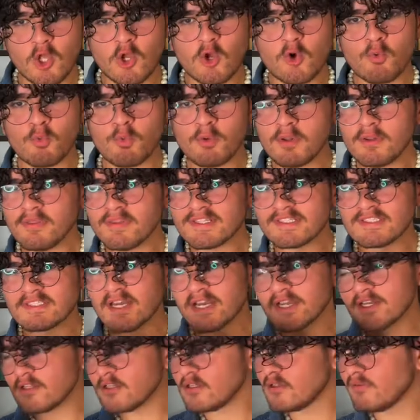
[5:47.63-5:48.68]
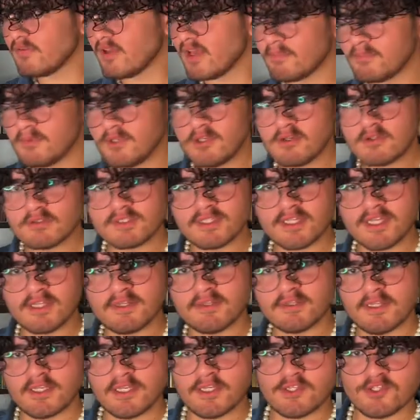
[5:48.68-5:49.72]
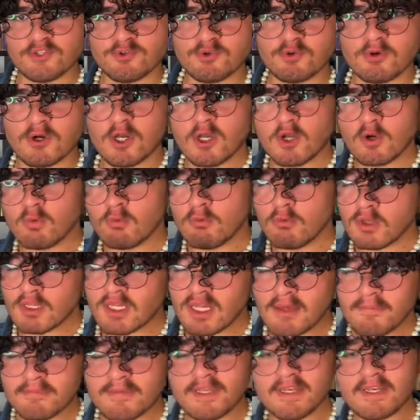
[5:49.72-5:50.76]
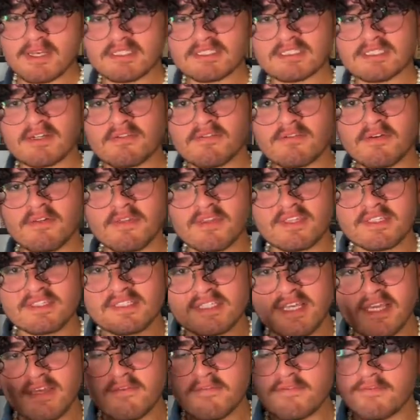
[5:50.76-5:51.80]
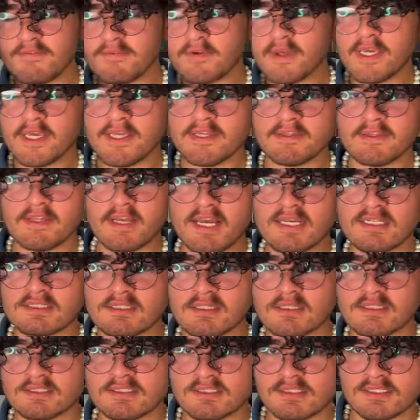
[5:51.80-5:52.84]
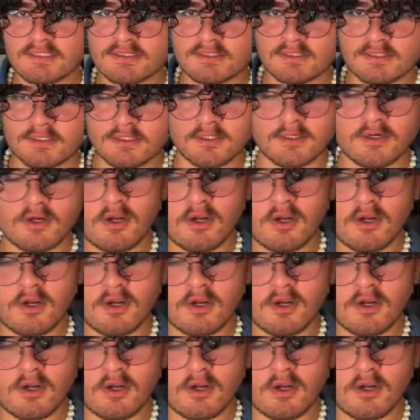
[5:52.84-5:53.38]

Will the cycle of abuse continue? Will Amina suffer the same fate as her sister?